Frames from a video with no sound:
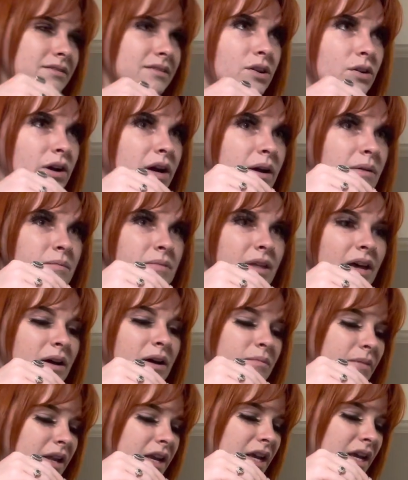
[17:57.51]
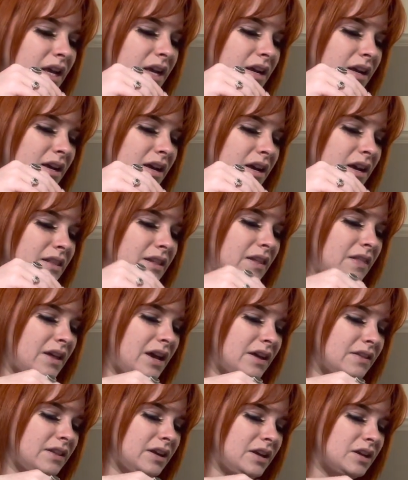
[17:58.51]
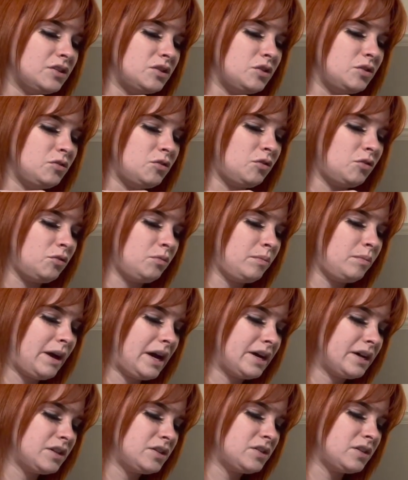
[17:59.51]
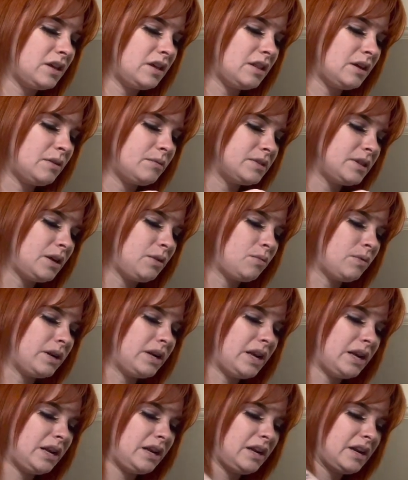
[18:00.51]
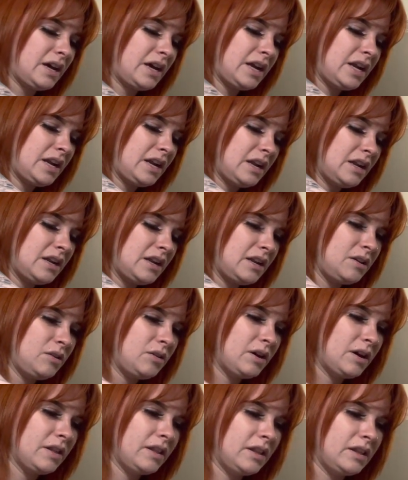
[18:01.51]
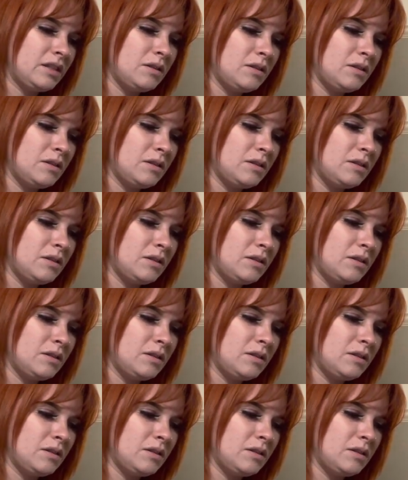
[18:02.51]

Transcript: grab that many. And then they had, like, a doodle package thing that was, like, $1.99, and you got, like,